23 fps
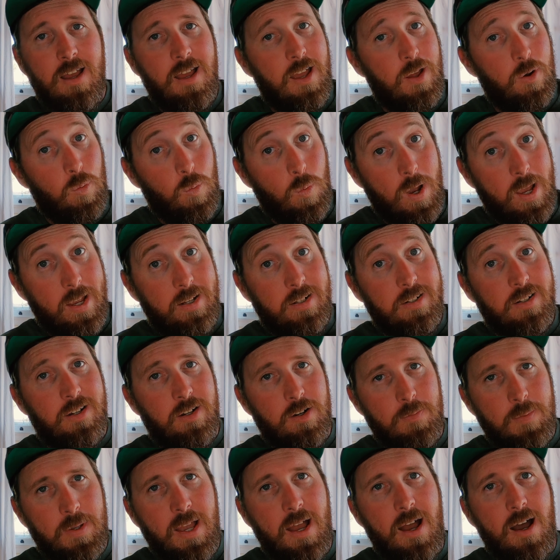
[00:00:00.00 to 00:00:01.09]
And wait and
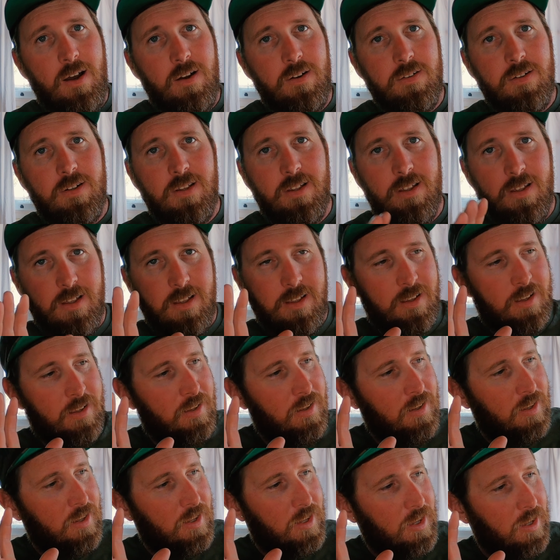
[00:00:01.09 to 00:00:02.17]
hear me out.
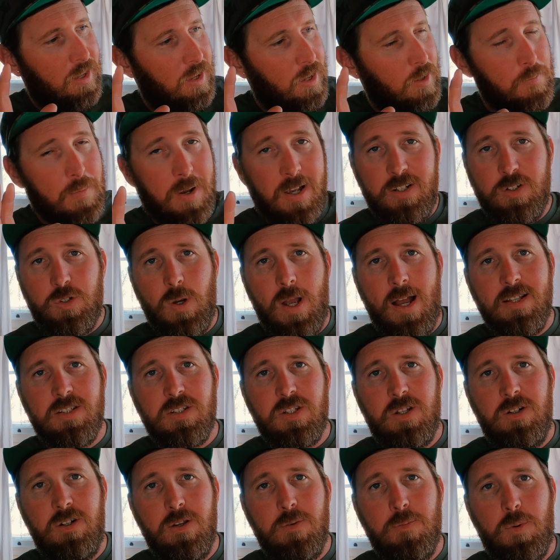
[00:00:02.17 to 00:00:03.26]
It might
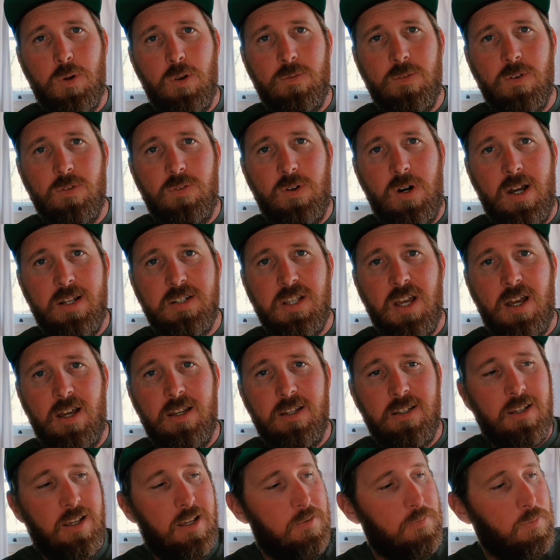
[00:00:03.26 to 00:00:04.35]
drastically improve your fly
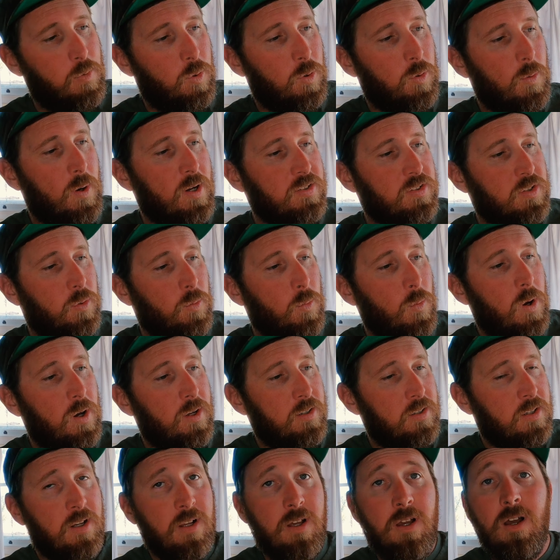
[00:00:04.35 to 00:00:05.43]
tying in more ways than
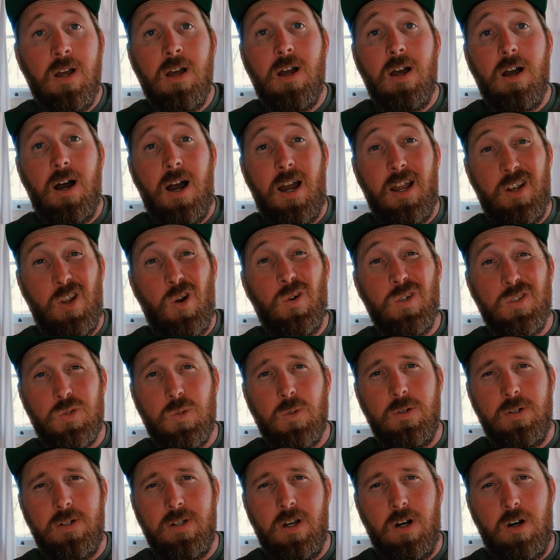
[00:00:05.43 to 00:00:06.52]
one. I know it's
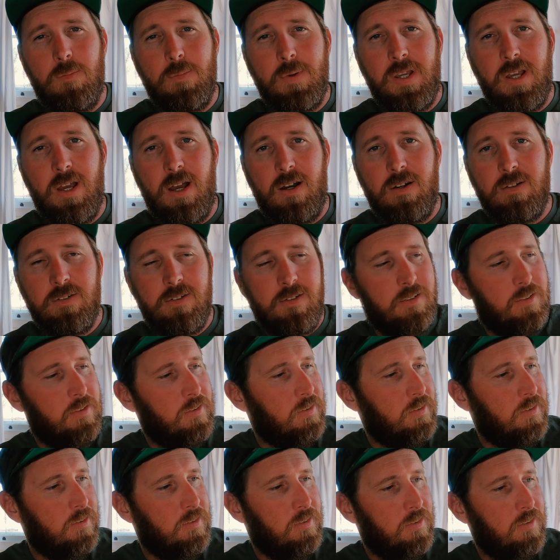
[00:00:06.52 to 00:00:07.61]
really helped me out.
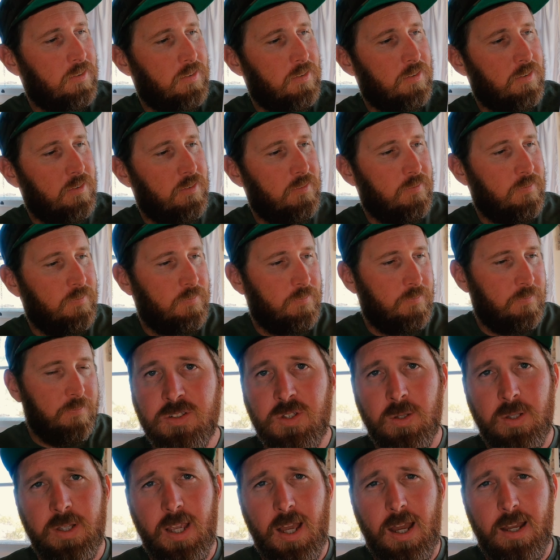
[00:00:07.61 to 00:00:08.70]

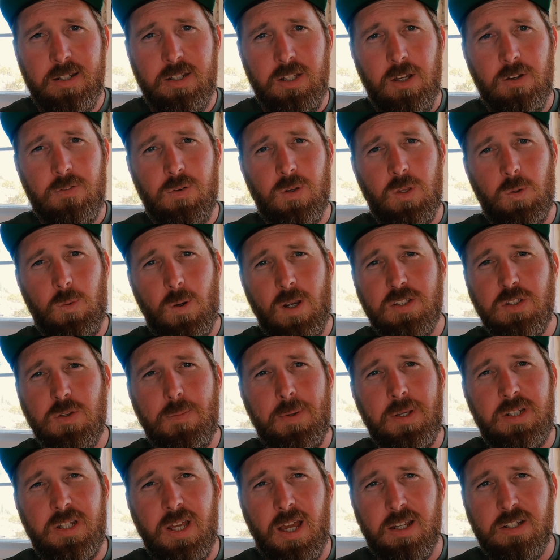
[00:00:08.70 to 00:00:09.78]
So the idea for the
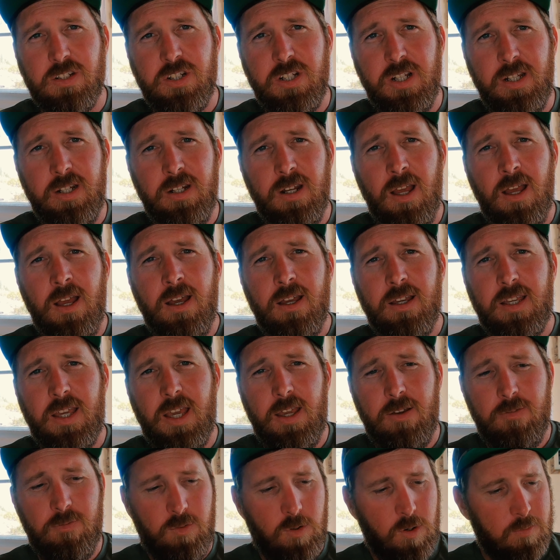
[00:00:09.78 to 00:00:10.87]
recipe tech sheet
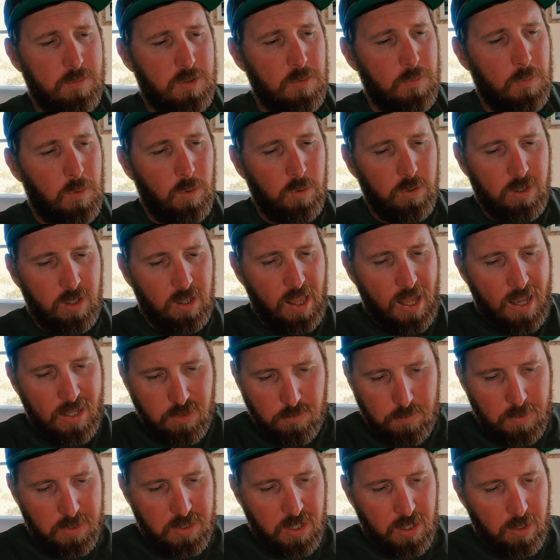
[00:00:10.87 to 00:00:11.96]
came from some old
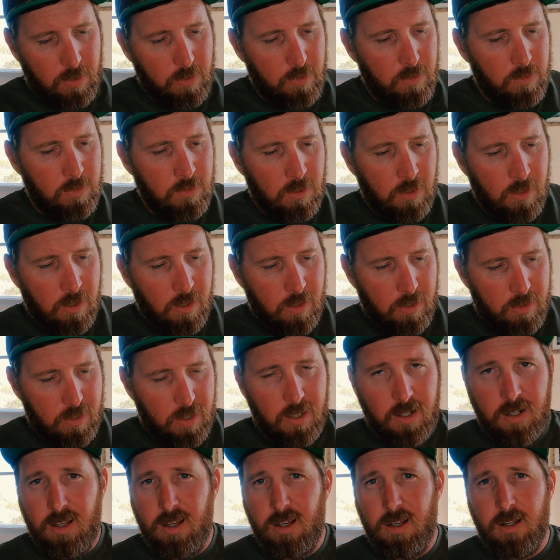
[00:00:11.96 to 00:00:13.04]
class material
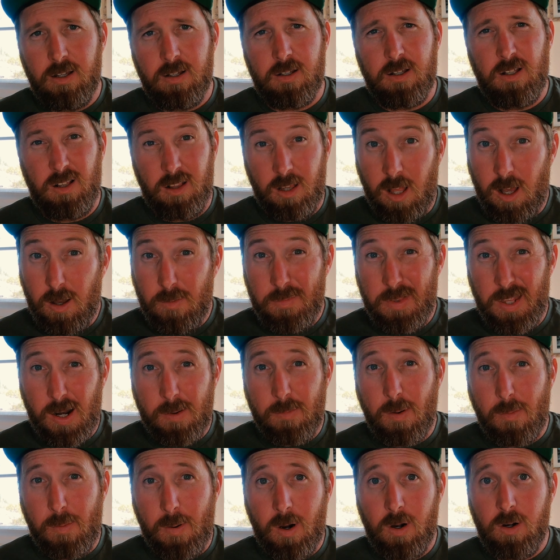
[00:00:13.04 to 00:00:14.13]
that a club that
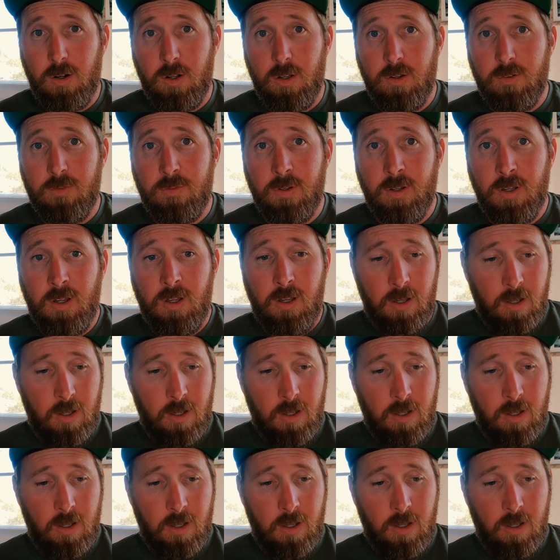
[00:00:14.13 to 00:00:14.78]
I'm a part of